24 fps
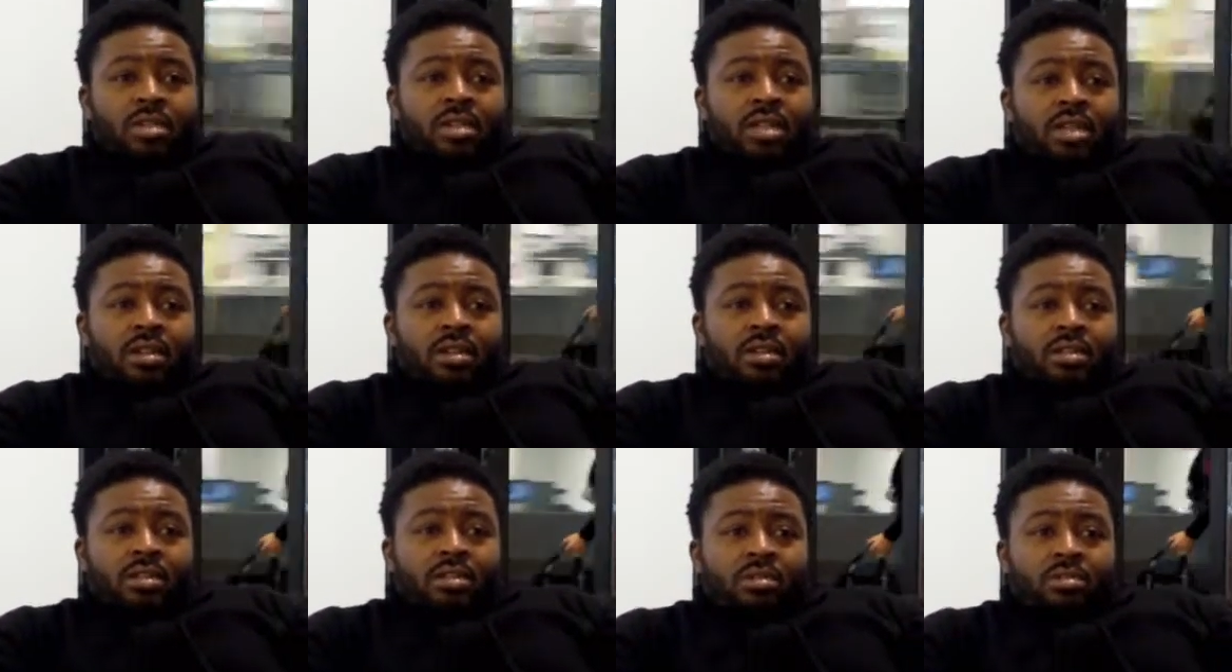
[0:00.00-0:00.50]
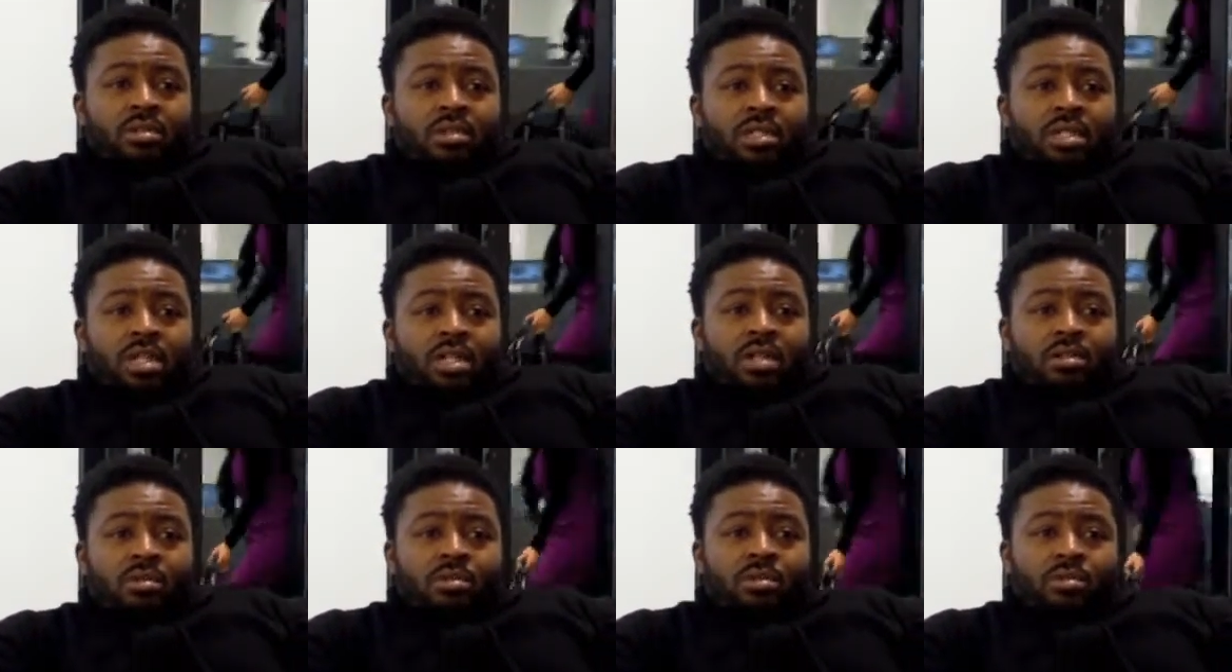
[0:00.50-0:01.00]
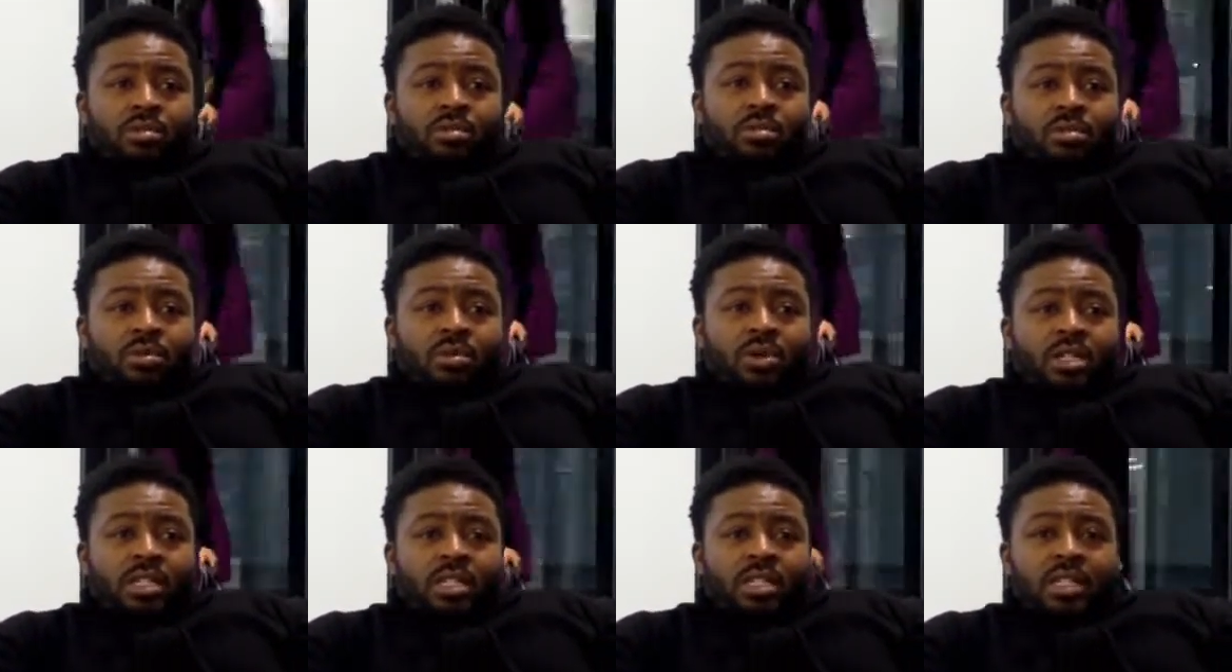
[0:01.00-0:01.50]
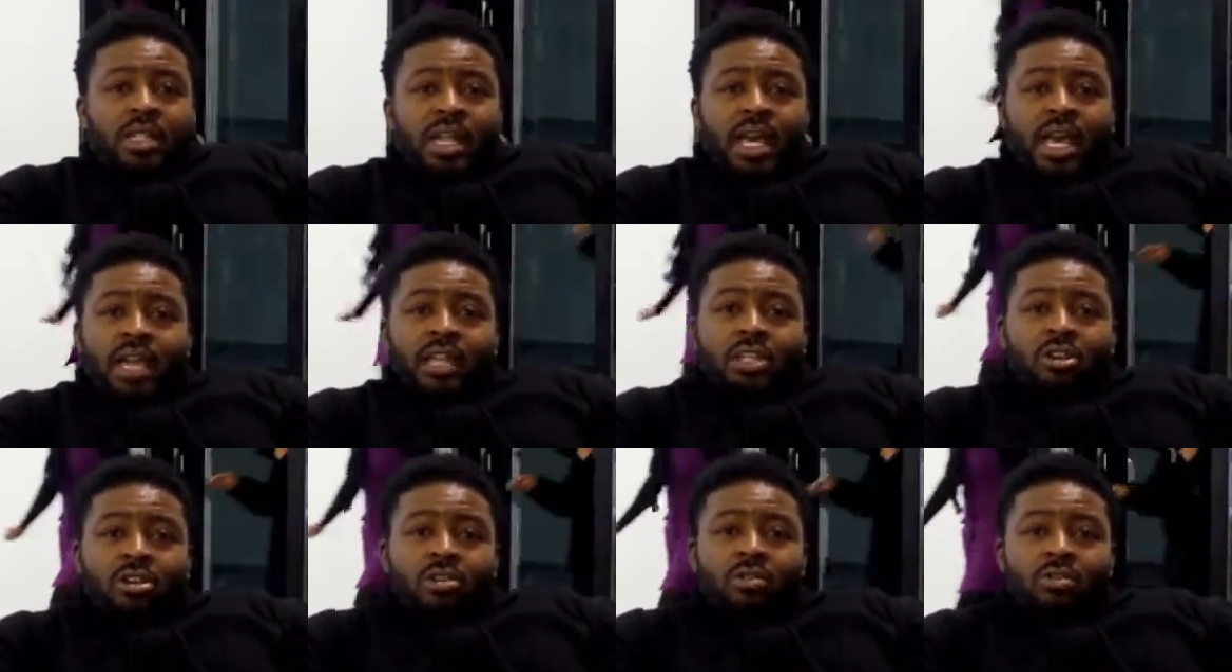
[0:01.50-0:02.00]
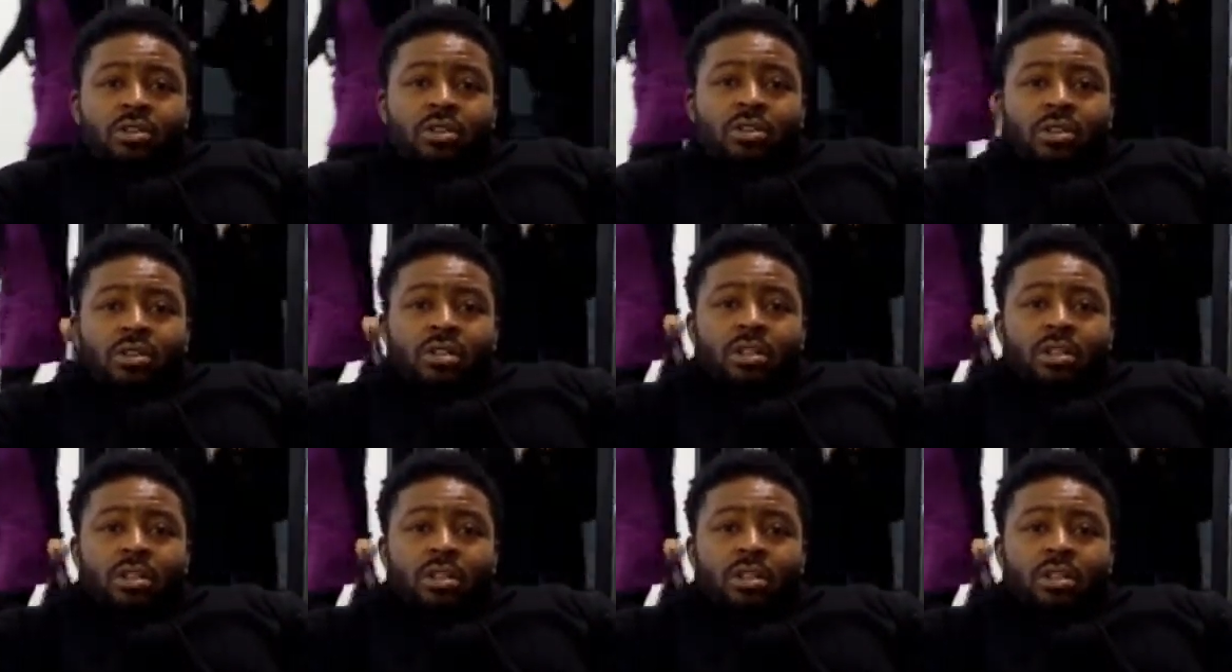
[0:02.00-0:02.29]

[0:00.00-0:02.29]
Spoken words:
did one in Landover.